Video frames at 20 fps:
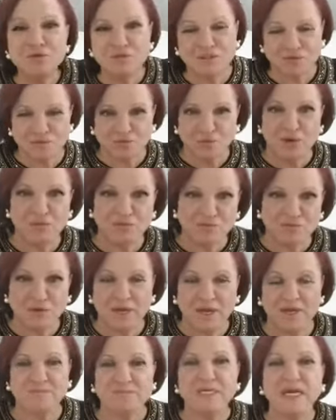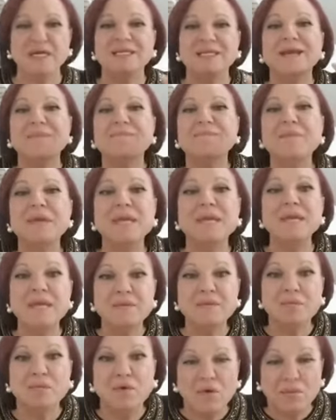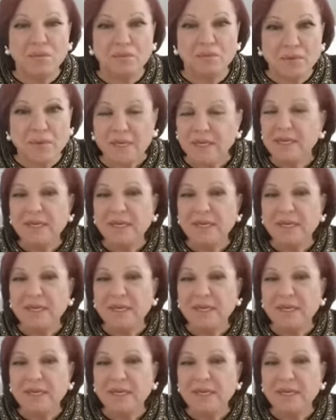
use 12 times. The minimum